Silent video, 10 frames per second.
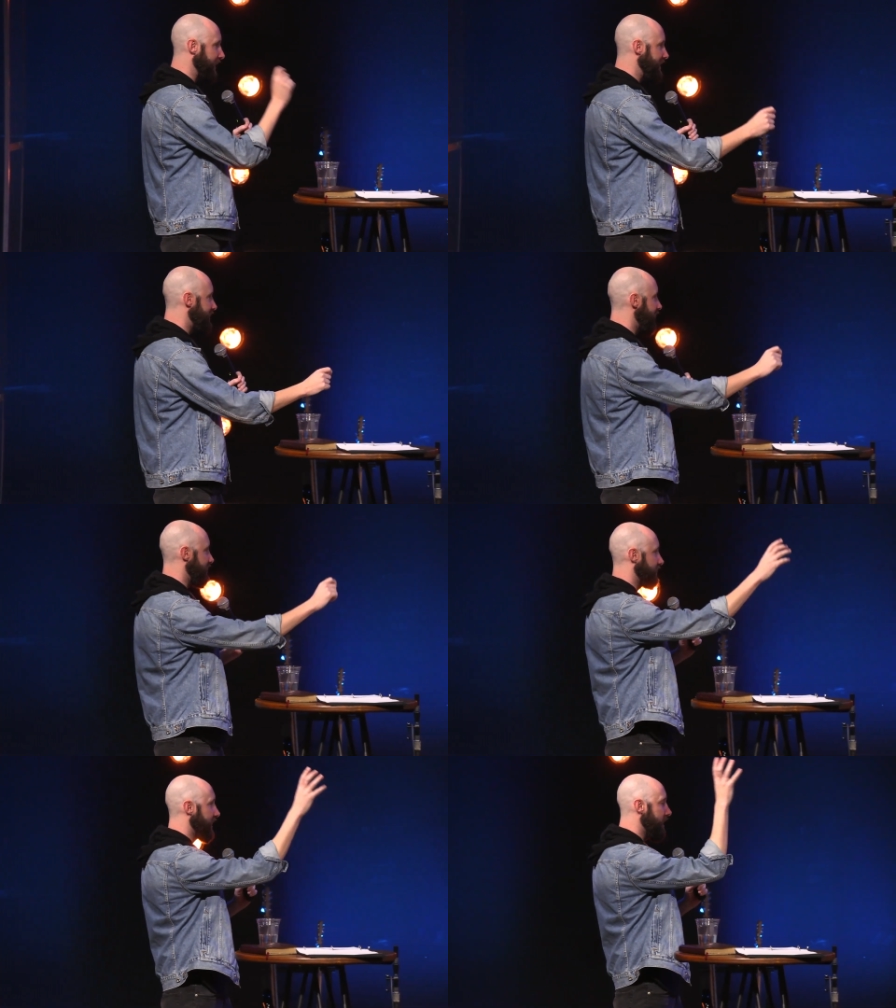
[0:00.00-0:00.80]

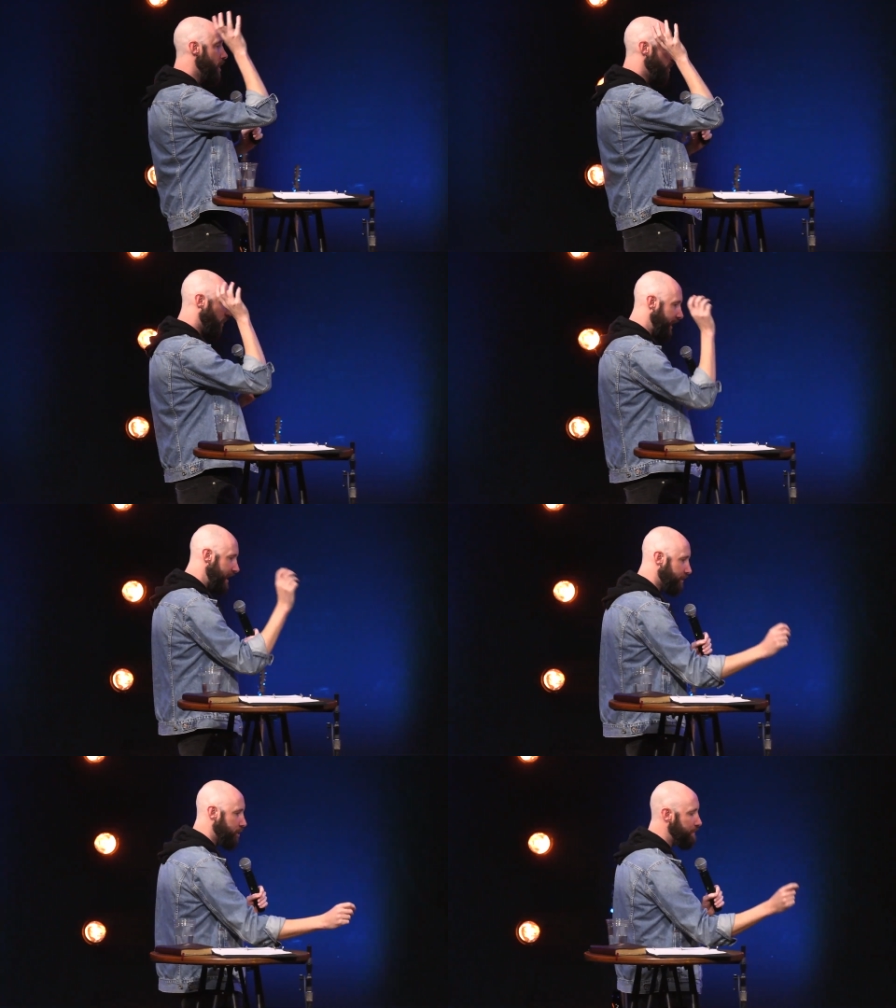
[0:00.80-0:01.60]
PTSD,
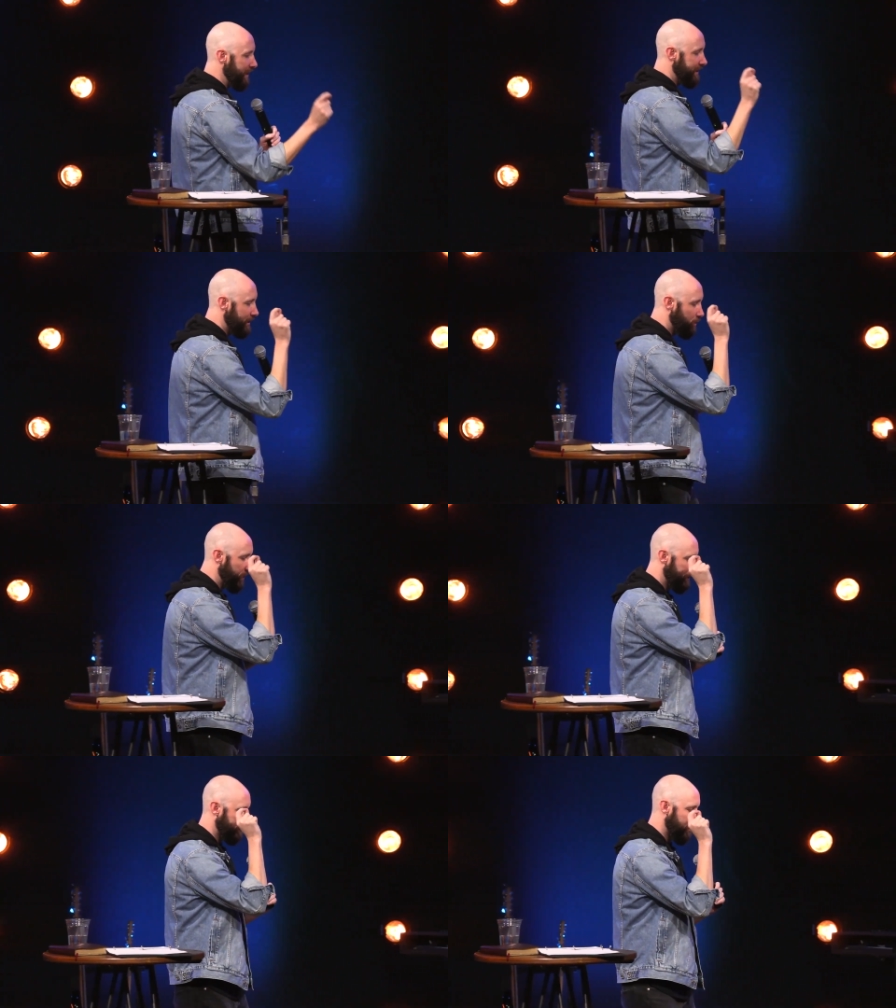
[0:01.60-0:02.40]
whatever you've been dealing
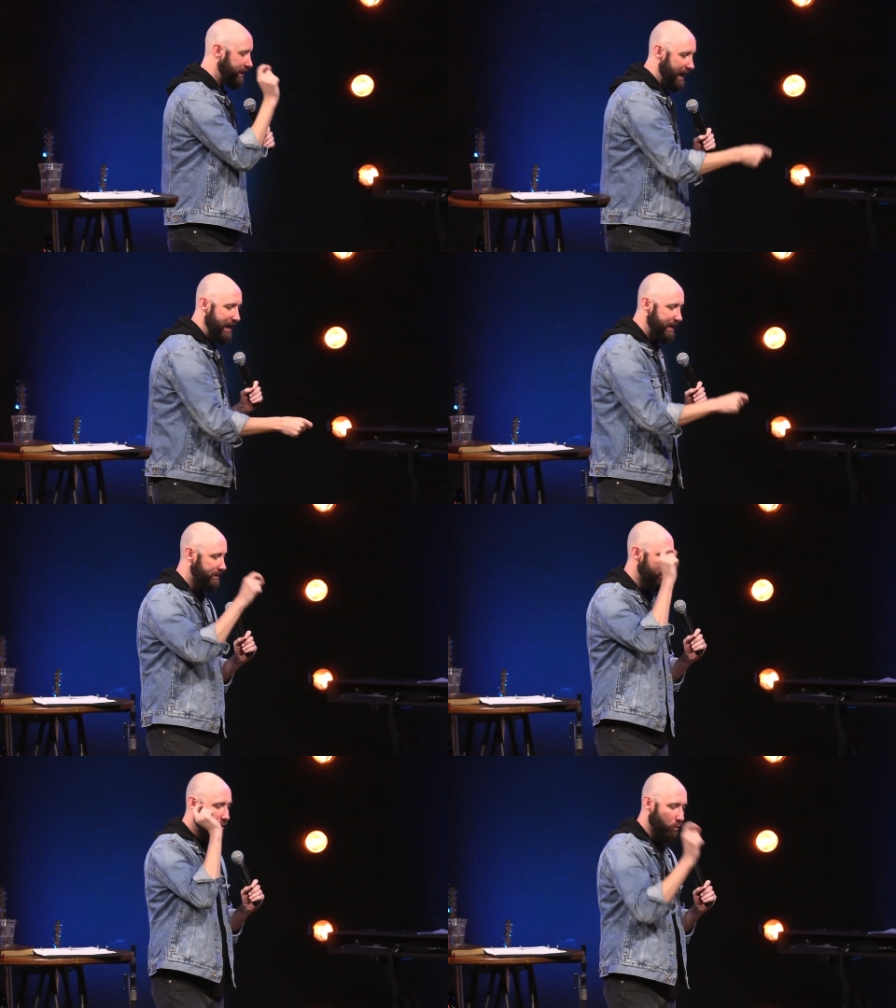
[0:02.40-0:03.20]
with for
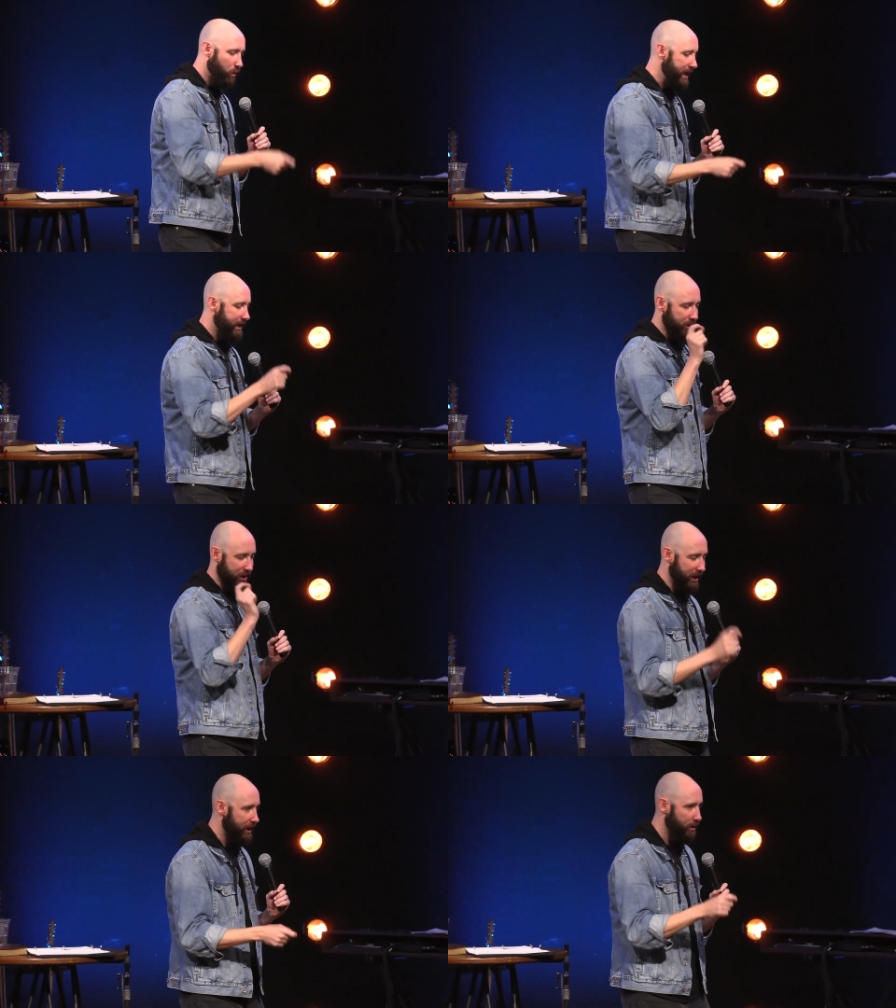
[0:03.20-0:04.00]
days, weeks,
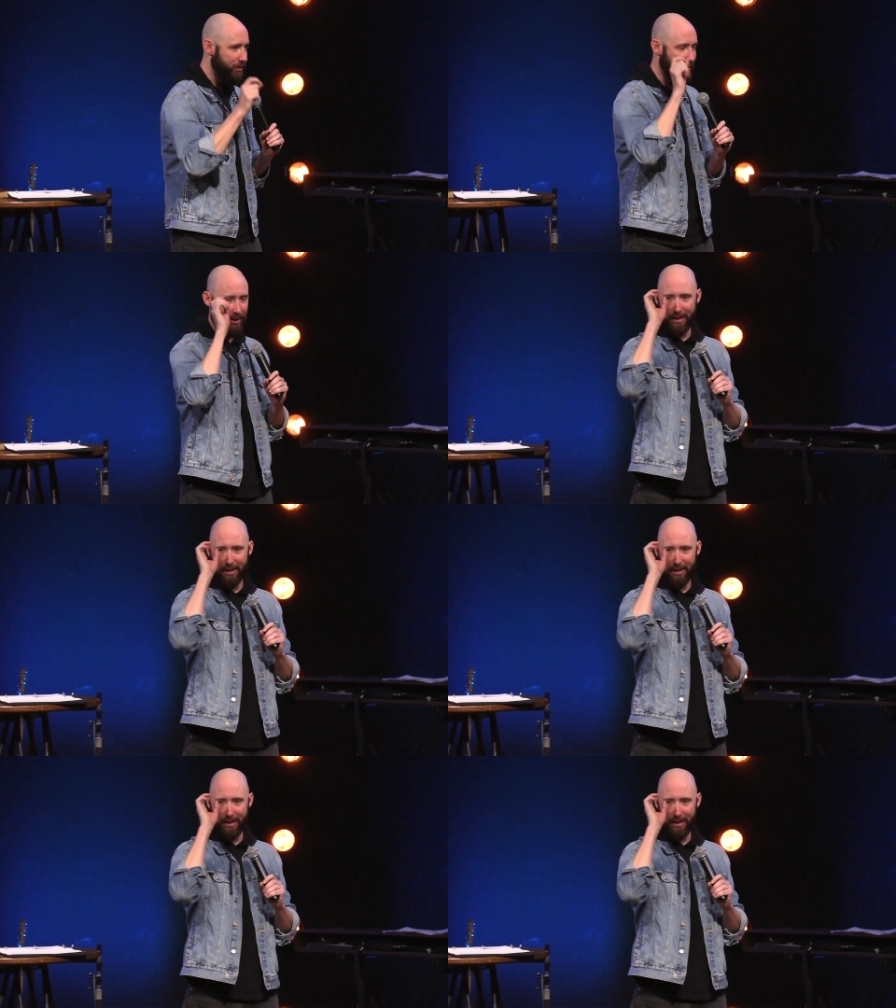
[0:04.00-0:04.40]
years,